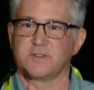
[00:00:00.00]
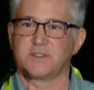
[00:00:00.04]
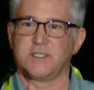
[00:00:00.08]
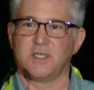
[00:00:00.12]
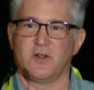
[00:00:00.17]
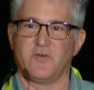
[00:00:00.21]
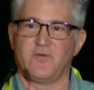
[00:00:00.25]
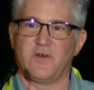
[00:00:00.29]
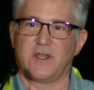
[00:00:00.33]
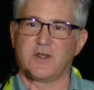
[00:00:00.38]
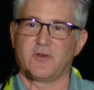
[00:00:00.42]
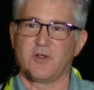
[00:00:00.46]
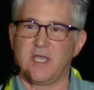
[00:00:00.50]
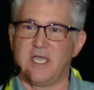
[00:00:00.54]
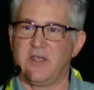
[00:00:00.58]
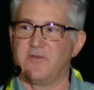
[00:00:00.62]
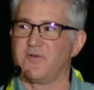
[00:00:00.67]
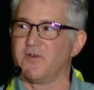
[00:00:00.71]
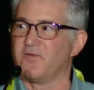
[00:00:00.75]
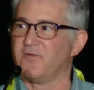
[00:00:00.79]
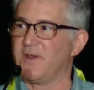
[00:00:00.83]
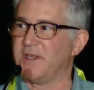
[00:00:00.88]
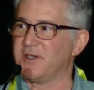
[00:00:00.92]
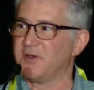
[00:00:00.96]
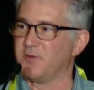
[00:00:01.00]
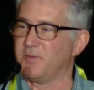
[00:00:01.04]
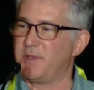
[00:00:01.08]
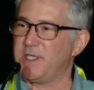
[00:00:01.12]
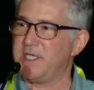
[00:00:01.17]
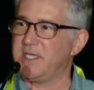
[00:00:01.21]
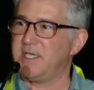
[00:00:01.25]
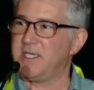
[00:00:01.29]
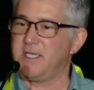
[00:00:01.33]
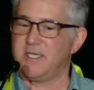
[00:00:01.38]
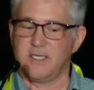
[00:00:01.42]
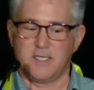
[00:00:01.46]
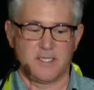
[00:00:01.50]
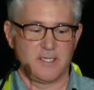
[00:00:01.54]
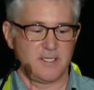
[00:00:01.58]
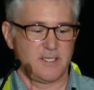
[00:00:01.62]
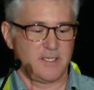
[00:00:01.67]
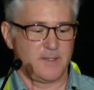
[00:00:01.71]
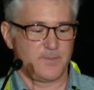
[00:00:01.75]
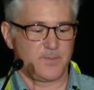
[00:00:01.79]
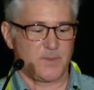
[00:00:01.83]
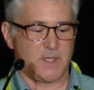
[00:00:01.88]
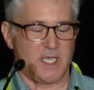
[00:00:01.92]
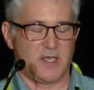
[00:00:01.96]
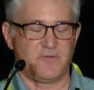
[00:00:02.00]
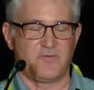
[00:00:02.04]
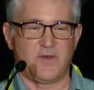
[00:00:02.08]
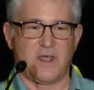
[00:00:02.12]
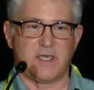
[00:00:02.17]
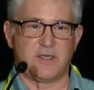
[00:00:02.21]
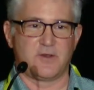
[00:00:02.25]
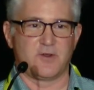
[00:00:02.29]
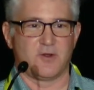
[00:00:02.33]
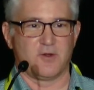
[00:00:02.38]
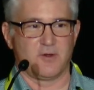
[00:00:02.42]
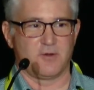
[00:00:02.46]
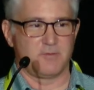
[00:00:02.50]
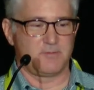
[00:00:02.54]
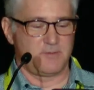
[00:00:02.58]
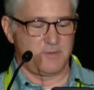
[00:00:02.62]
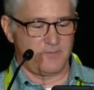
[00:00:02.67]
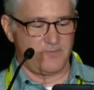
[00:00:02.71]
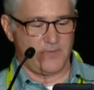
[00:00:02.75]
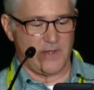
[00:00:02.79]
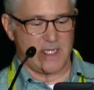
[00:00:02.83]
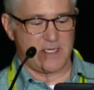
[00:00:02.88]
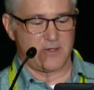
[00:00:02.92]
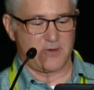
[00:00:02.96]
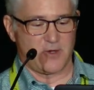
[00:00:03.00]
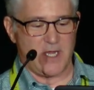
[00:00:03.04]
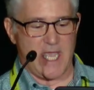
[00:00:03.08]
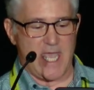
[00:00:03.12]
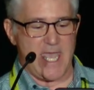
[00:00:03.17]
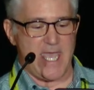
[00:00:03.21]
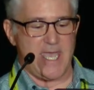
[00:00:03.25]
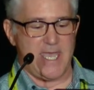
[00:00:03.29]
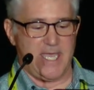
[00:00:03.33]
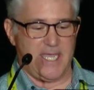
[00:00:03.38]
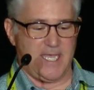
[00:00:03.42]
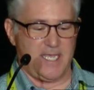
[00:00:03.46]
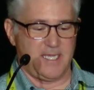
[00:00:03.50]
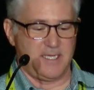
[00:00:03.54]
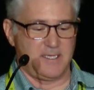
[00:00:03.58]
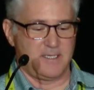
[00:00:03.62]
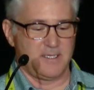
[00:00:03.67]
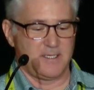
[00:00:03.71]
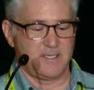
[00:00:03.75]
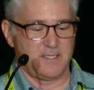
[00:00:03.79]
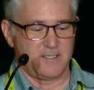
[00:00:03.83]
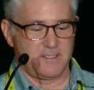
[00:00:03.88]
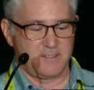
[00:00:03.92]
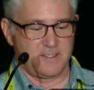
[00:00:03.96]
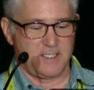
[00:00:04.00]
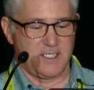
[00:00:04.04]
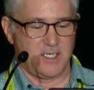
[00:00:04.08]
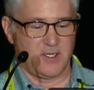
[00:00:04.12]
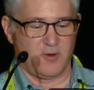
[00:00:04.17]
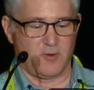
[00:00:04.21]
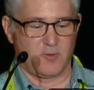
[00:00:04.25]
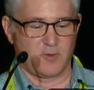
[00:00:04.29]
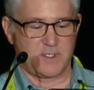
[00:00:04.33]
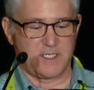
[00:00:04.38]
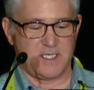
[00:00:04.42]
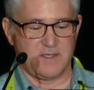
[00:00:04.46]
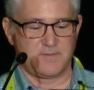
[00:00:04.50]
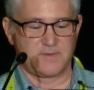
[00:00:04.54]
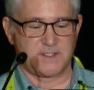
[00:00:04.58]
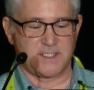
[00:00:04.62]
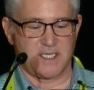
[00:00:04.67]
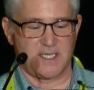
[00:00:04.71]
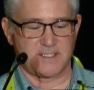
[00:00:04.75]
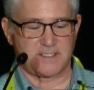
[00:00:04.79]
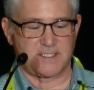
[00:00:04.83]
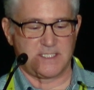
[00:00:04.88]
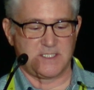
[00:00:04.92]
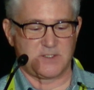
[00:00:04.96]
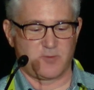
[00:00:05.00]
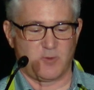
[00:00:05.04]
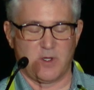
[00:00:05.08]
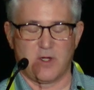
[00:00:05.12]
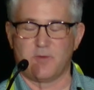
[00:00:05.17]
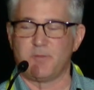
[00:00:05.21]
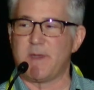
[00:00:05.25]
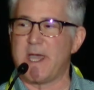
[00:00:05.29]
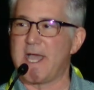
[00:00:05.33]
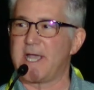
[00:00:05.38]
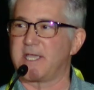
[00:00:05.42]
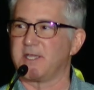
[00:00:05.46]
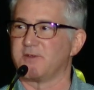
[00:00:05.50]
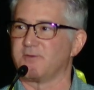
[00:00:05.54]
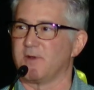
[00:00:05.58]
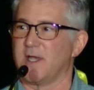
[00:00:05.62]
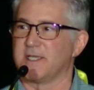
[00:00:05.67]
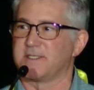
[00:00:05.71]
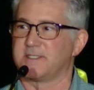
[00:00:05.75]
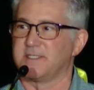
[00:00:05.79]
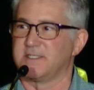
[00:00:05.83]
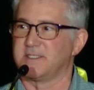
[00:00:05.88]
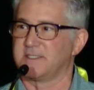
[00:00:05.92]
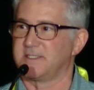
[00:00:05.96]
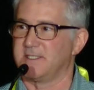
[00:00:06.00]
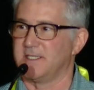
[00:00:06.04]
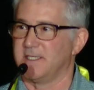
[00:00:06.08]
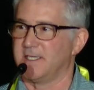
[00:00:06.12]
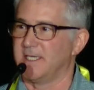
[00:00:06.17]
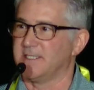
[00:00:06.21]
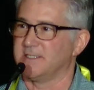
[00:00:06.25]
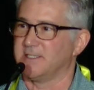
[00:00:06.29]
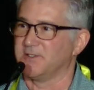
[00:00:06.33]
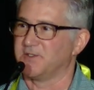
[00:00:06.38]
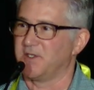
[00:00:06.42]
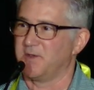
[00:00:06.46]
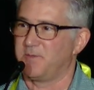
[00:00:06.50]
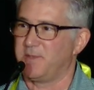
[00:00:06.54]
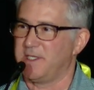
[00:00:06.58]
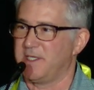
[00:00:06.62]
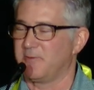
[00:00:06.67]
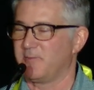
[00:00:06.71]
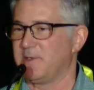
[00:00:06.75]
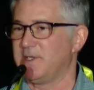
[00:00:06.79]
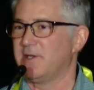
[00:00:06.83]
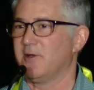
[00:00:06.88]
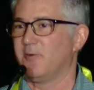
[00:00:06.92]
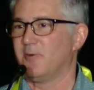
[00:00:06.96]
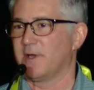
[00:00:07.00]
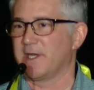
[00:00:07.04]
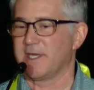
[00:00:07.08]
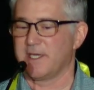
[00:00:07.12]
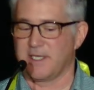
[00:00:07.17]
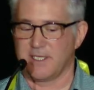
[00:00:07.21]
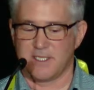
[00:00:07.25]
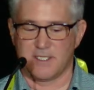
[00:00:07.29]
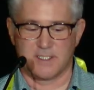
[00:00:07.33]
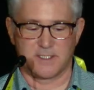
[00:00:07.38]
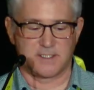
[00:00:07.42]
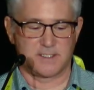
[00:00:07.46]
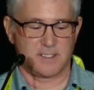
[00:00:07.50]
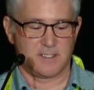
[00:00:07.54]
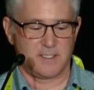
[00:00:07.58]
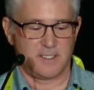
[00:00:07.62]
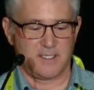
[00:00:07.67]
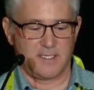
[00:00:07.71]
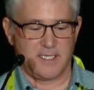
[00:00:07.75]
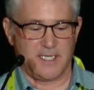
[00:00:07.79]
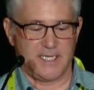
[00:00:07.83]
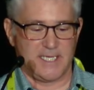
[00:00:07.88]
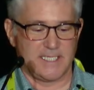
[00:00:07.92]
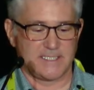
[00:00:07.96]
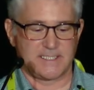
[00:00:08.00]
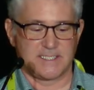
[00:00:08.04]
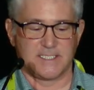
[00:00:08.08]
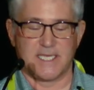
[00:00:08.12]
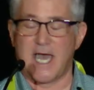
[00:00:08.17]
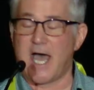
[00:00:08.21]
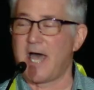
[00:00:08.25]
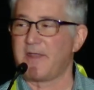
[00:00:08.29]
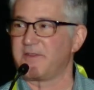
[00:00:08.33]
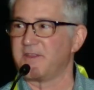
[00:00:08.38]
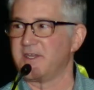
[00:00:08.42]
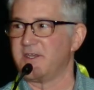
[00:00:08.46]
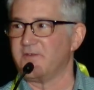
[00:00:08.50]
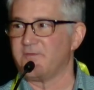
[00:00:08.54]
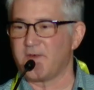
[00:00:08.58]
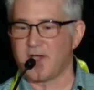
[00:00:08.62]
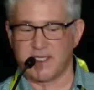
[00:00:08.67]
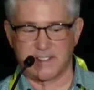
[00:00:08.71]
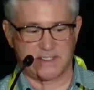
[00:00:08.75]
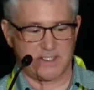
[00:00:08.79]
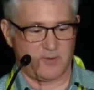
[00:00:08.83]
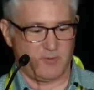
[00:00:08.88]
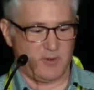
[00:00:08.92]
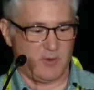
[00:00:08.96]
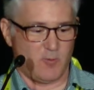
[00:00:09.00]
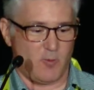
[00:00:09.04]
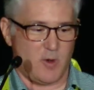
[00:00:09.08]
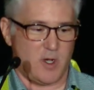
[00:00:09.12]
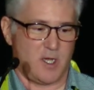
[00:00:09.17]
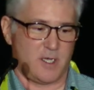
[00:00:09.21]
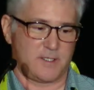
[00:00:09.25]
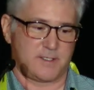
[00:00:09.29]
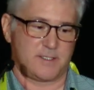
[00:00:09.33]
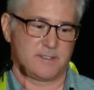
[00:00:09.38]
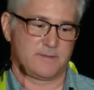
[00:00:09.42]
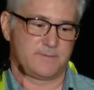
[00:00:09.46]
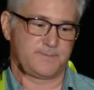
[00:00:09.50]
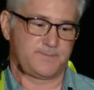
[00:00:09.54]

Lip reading: vendor A for vendor B, and vendor A gives us these weird MAC addresses in LLDP, and we know what it is, and it's not the device that we want.